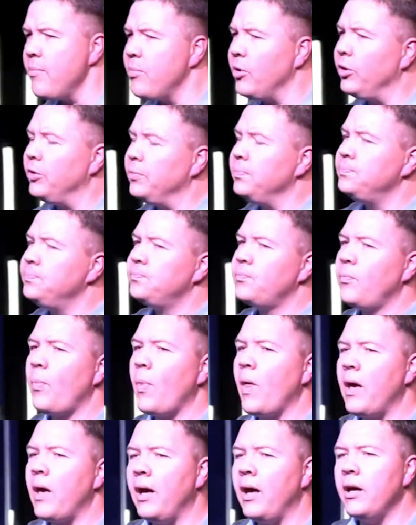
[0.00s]
Bible,
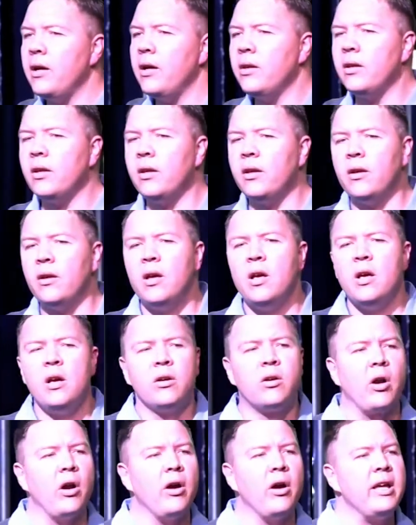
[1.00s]

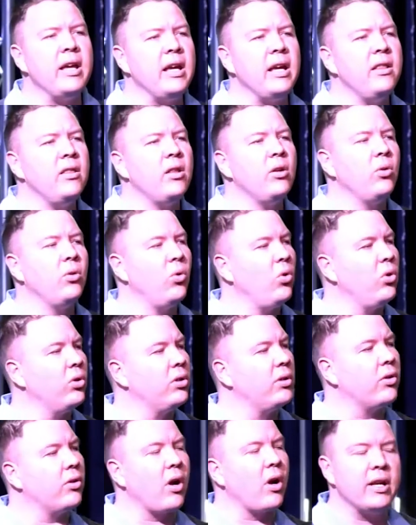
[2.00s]
growing in the
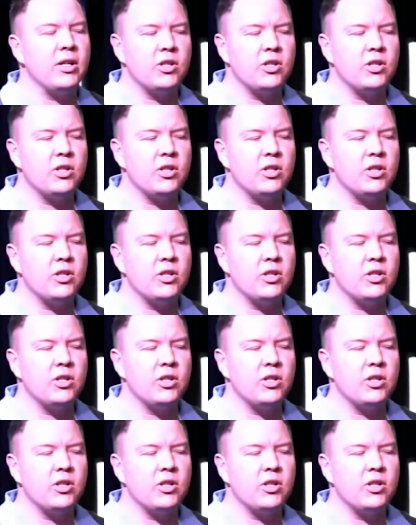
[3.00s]
Lord,